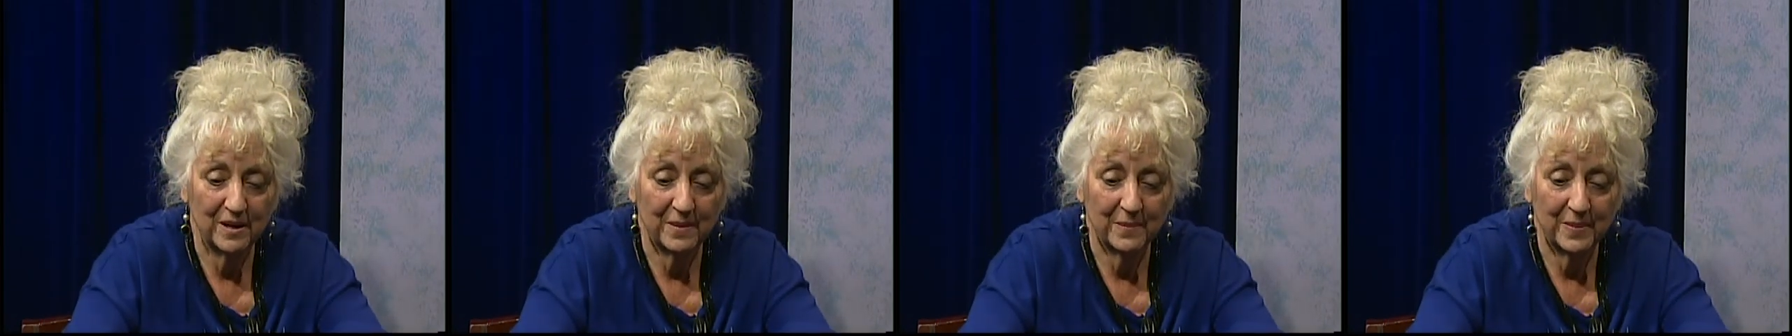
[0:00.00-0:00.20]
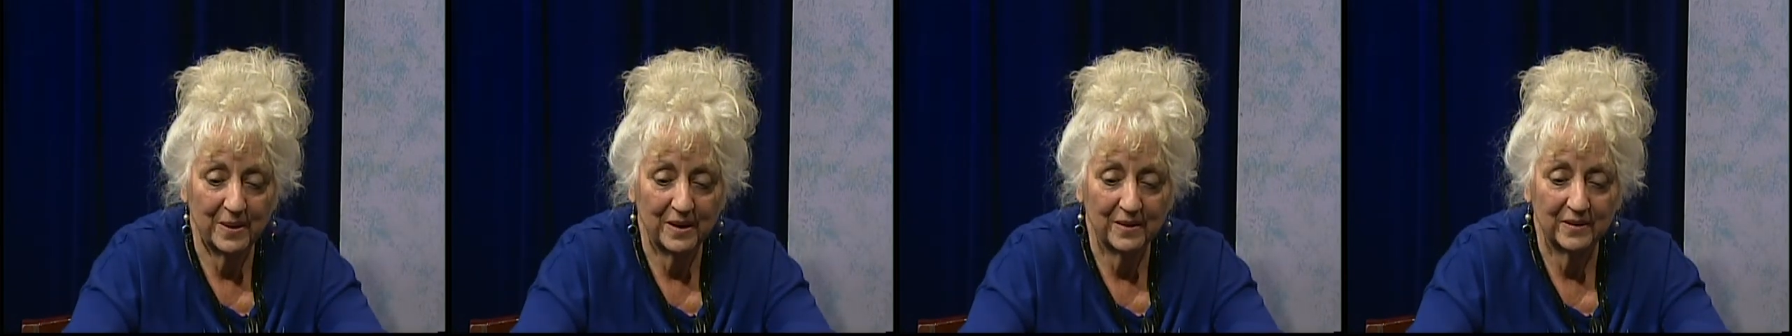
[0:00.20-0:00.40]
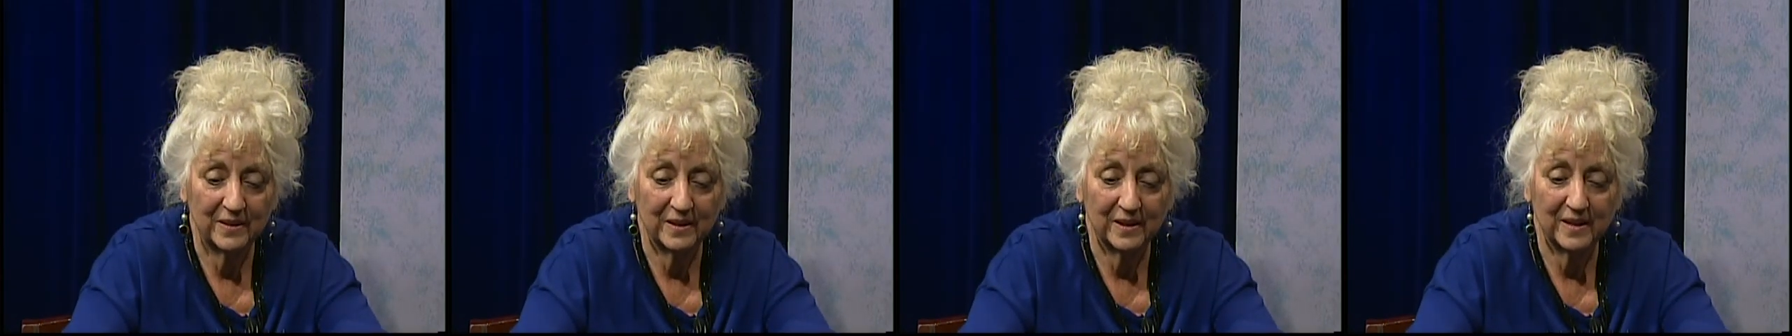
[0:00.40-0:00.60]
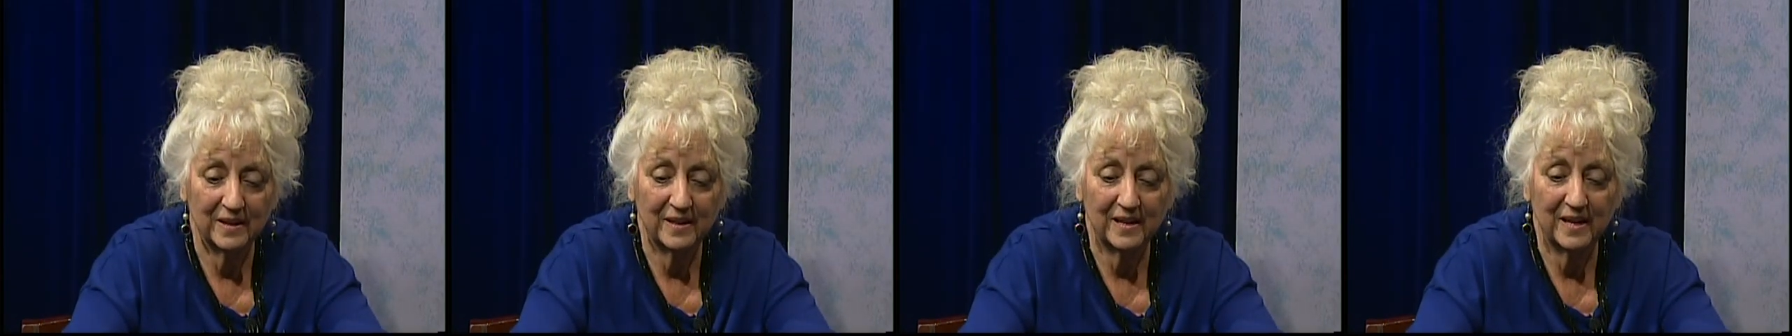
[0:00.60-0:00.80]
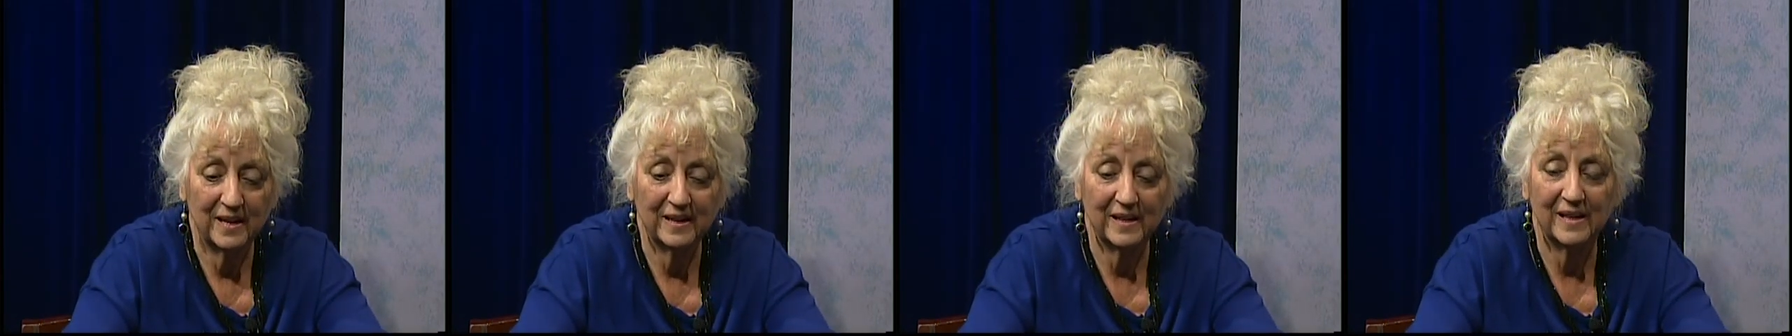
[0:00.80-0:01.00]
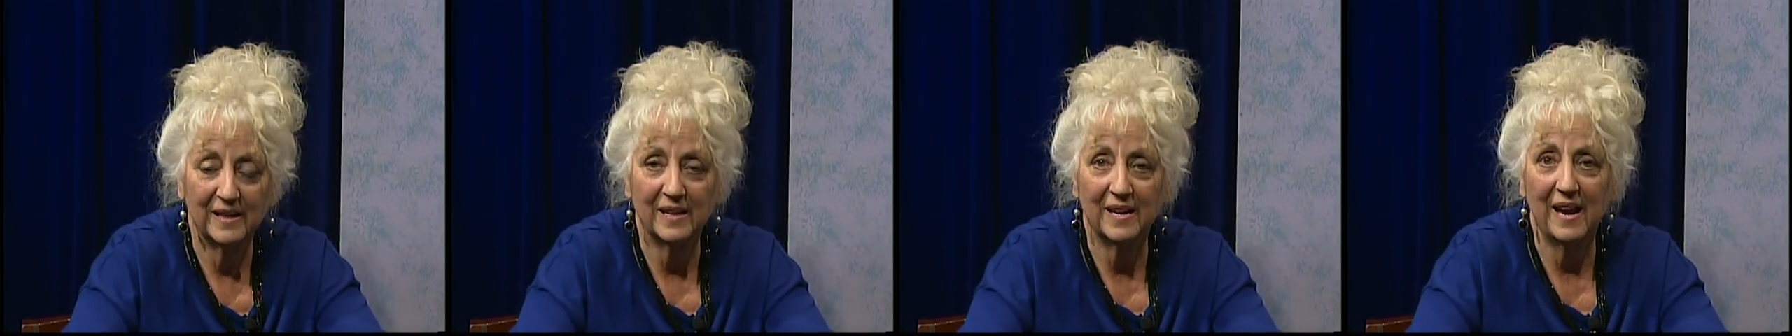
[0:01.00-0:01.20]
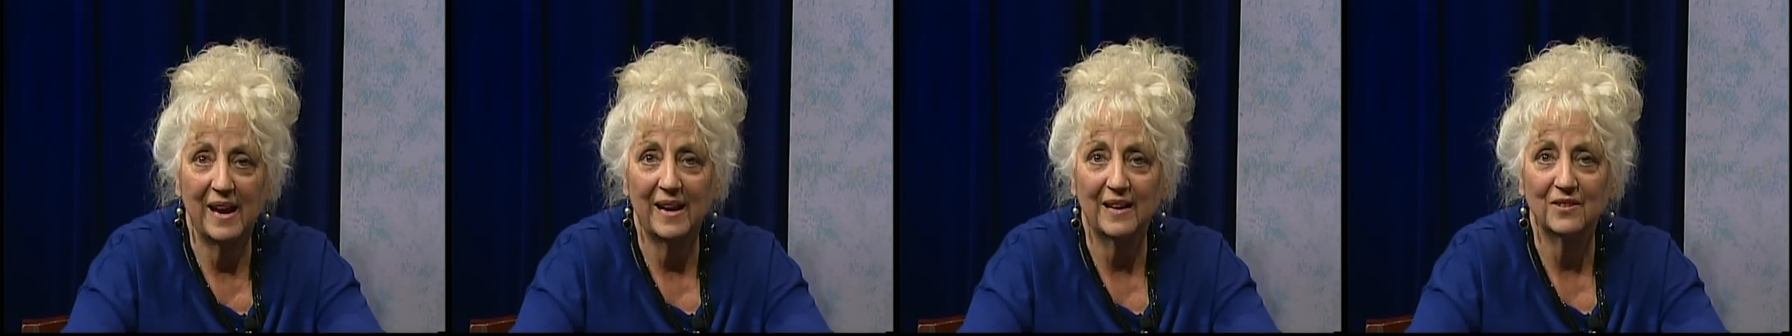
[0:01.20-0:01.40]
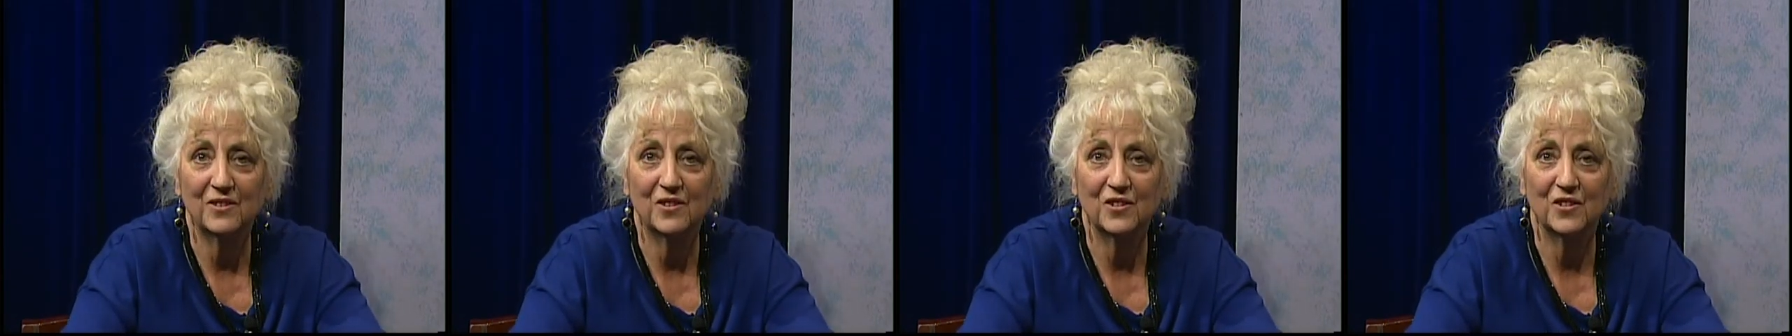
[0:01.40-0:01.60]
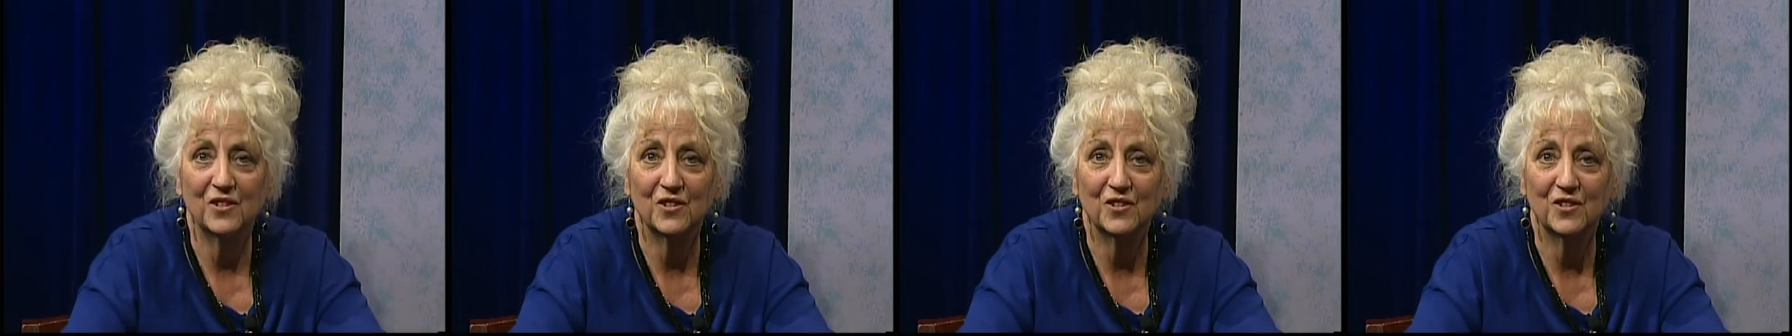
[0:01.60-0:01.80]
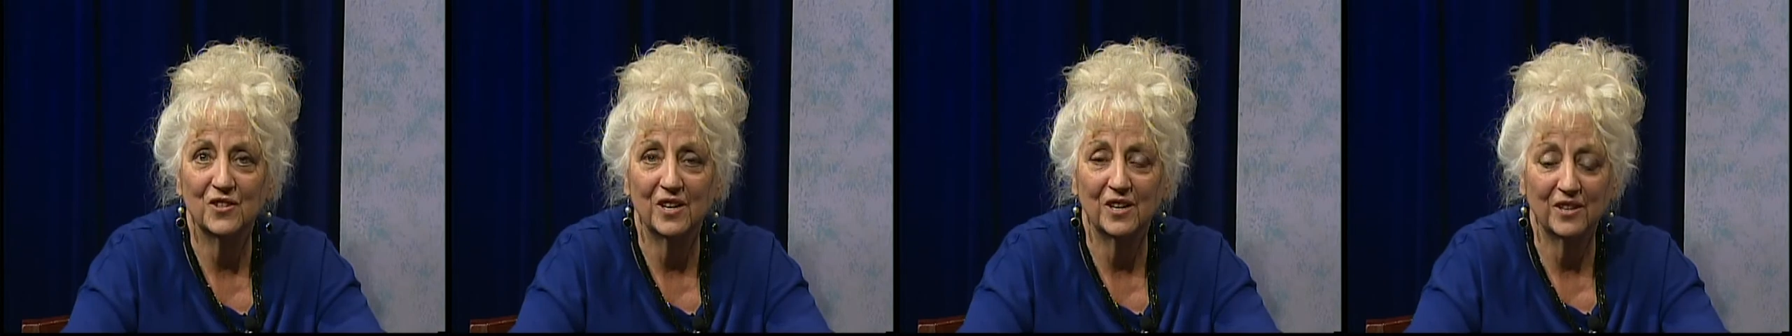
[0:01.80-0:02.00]
about the Connecticut Cactus
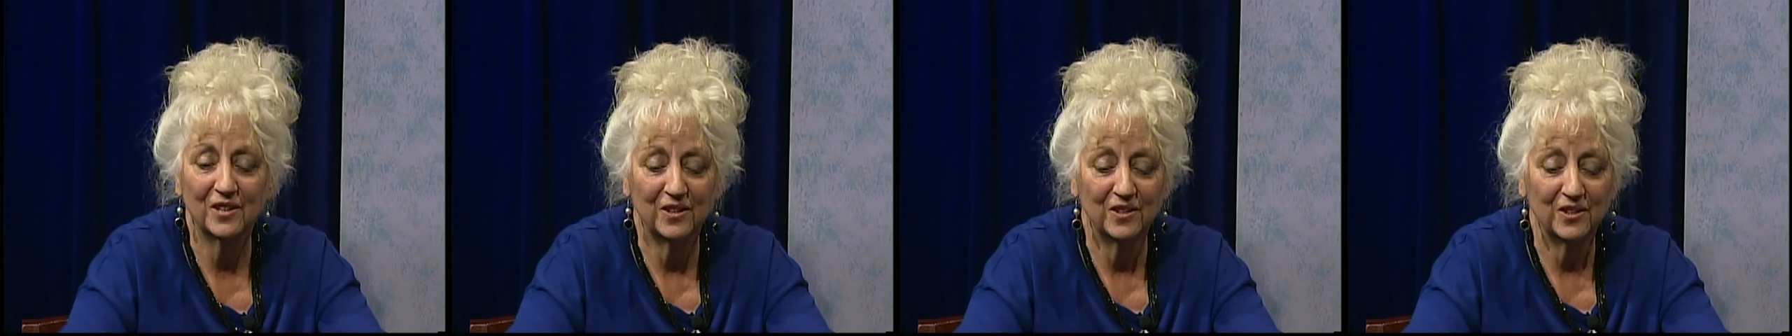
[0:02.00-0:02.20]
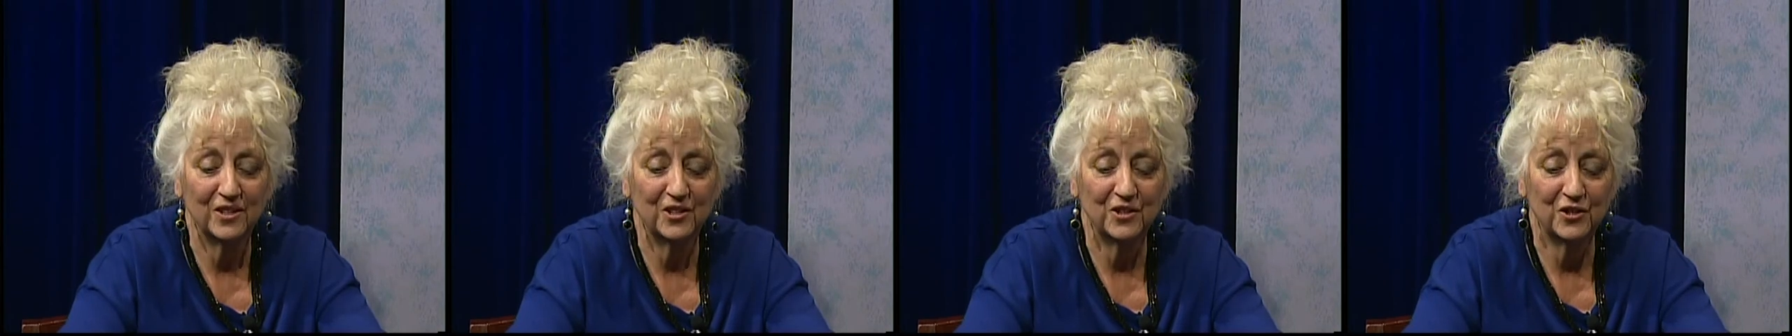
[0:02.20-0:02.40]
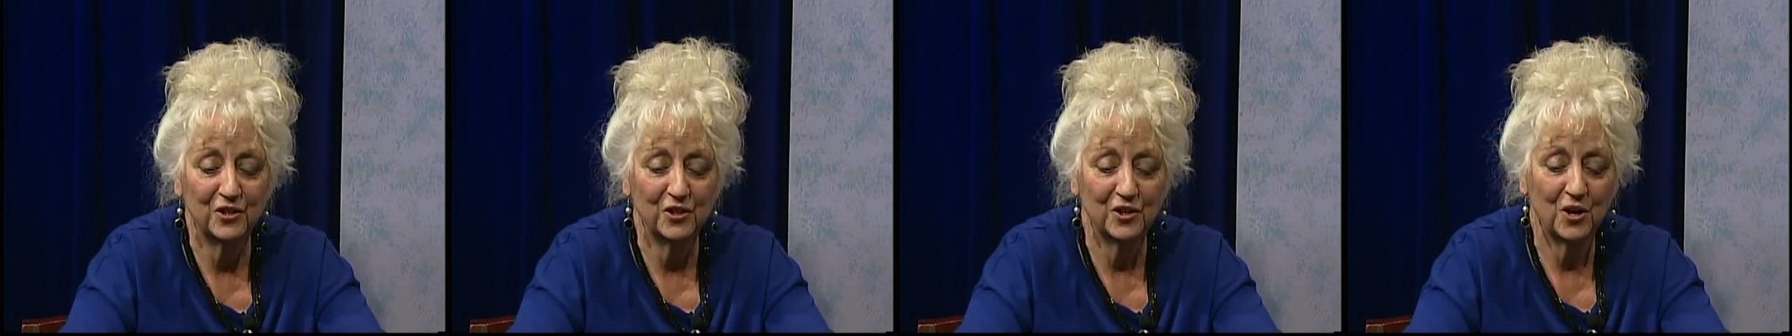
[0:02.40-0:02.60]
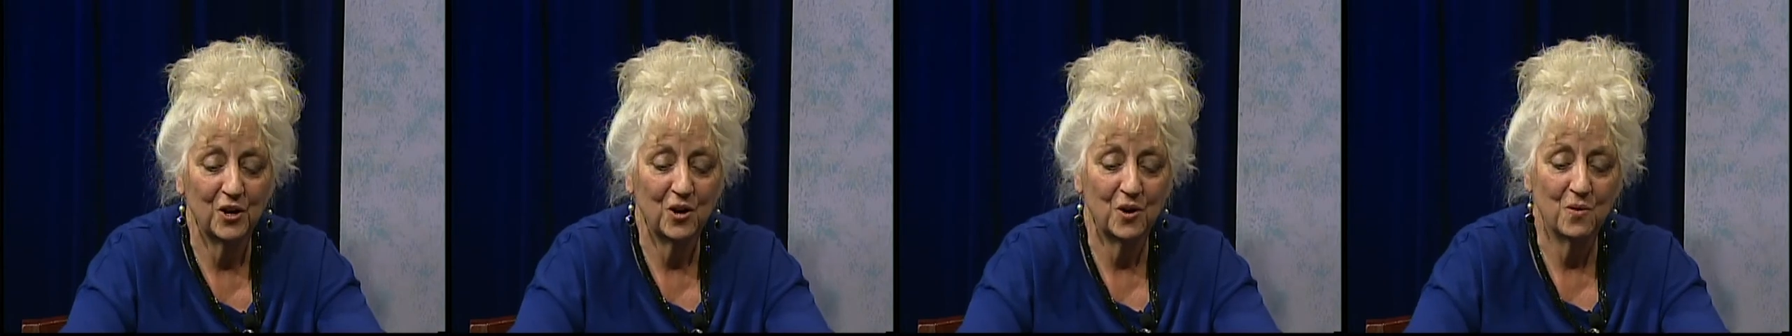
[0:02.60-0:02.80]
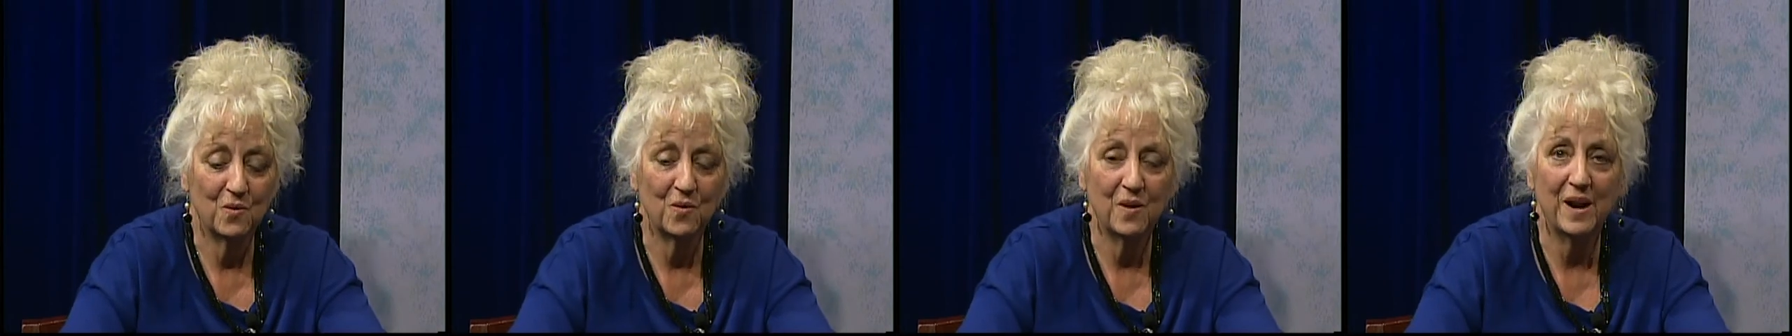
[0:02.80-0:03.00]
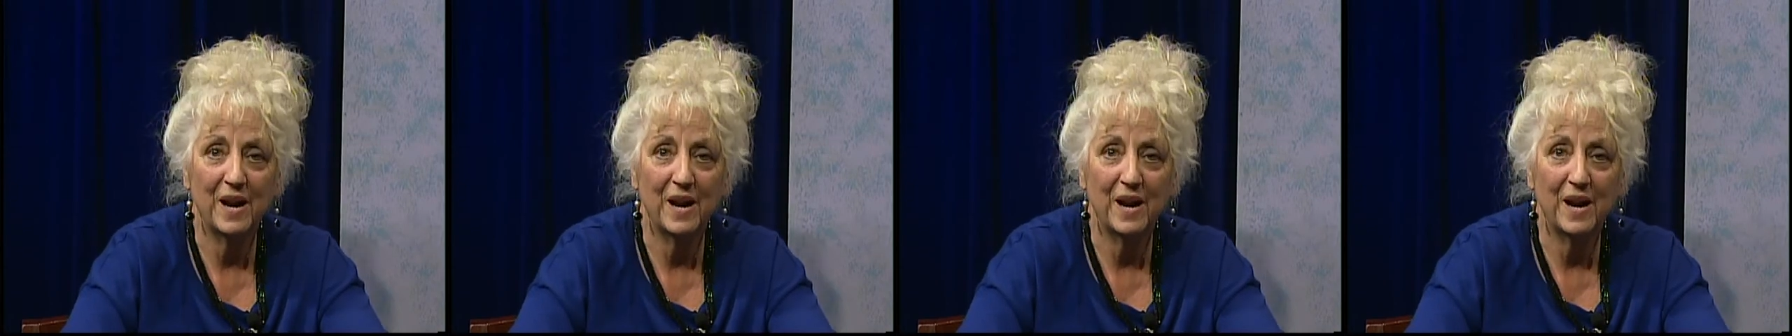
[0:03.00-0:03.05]
and Succulent Show,